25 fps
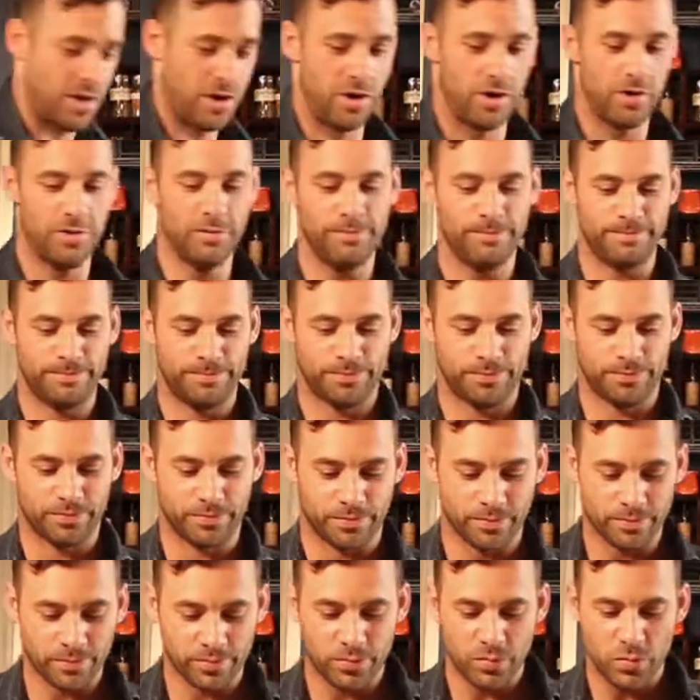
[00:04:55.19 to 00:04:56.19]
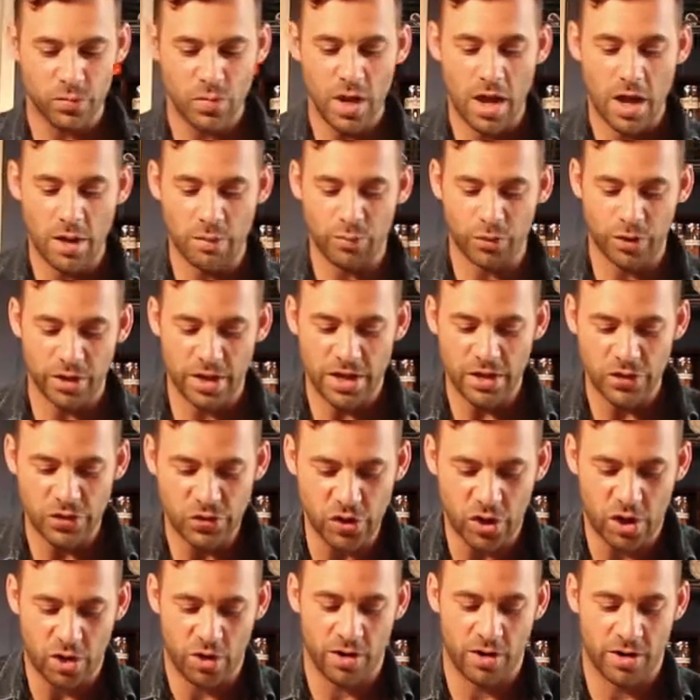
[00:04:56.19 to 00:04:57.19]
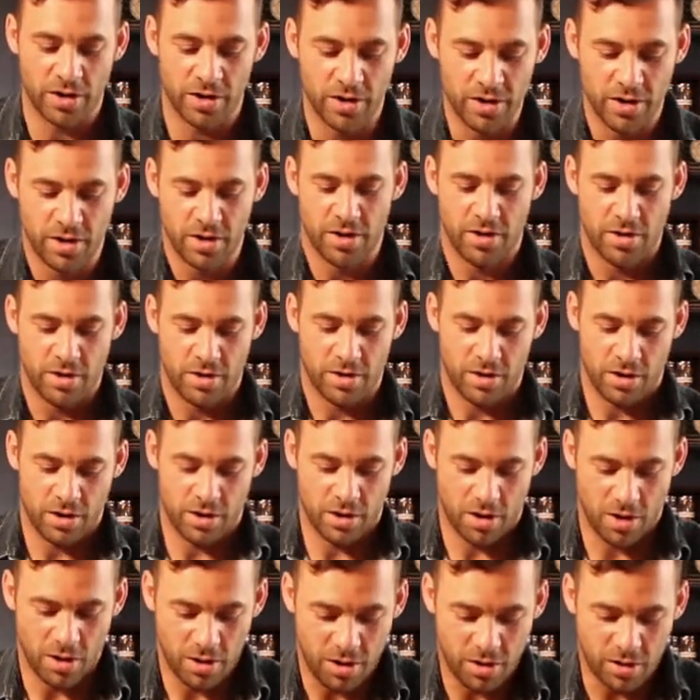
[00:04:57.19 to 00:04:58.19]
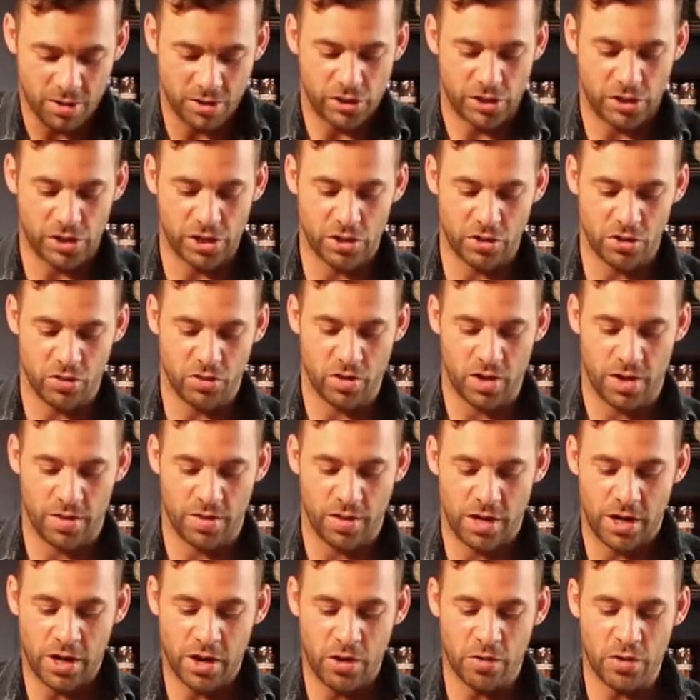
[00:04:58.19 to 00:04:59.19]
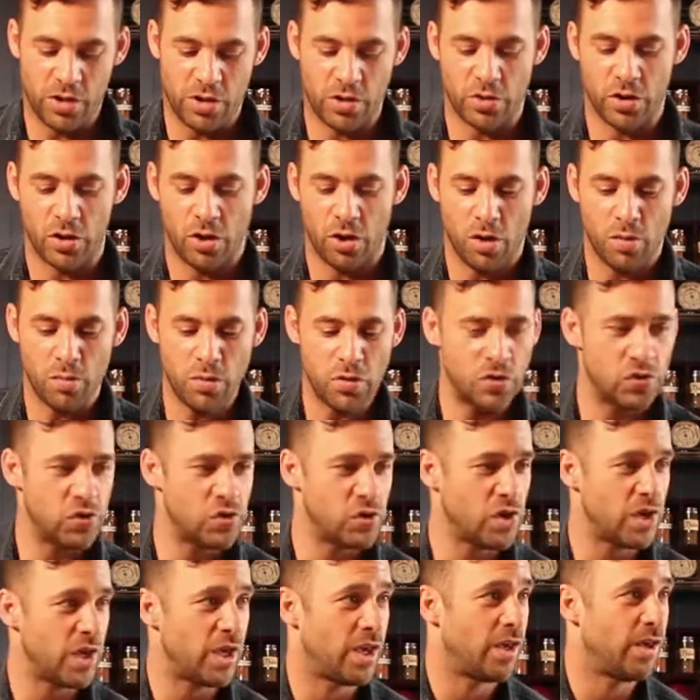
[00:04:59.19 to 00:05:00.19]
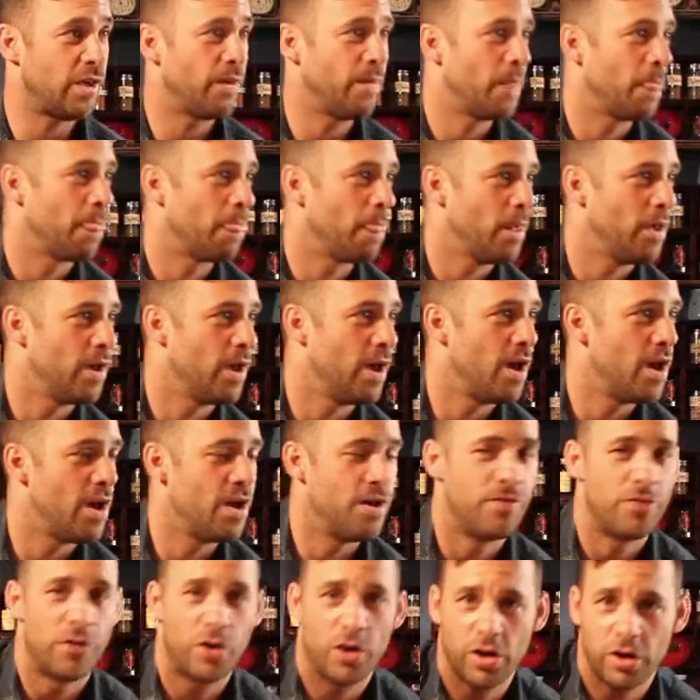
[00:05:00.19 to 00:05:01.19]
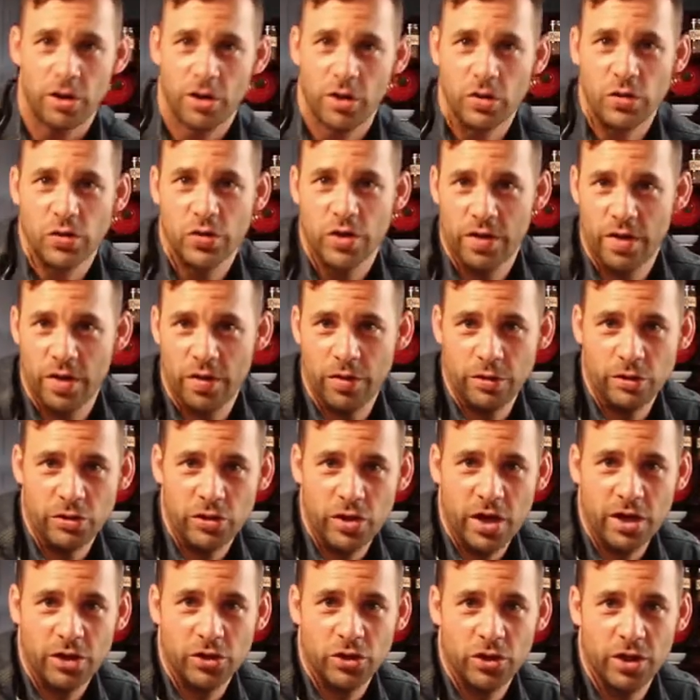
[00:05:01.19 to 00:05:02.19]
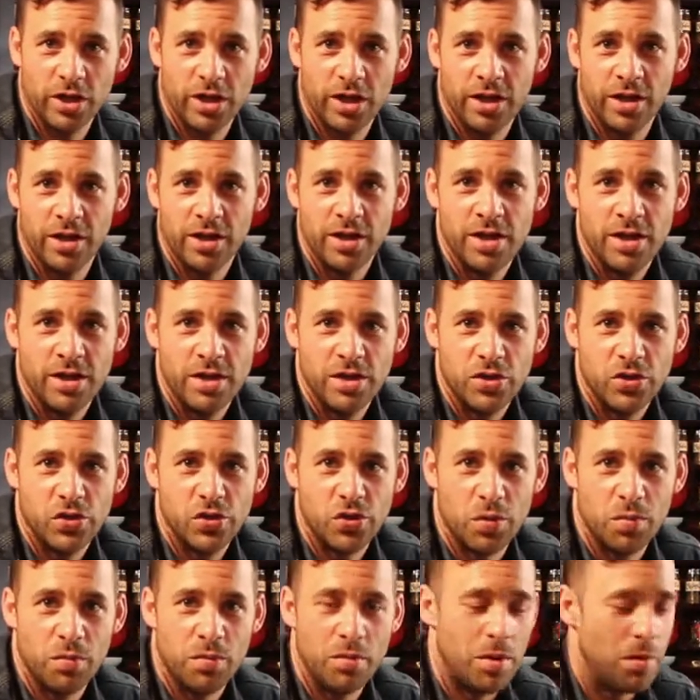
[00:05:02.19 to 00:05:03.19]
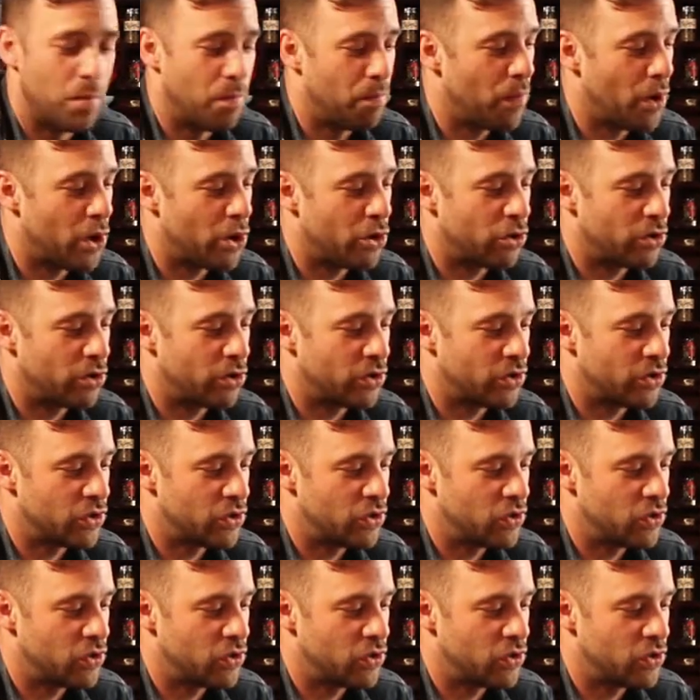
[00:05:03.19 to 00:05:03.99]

here and place our dough on. You can almost see very closely that there's actually some butter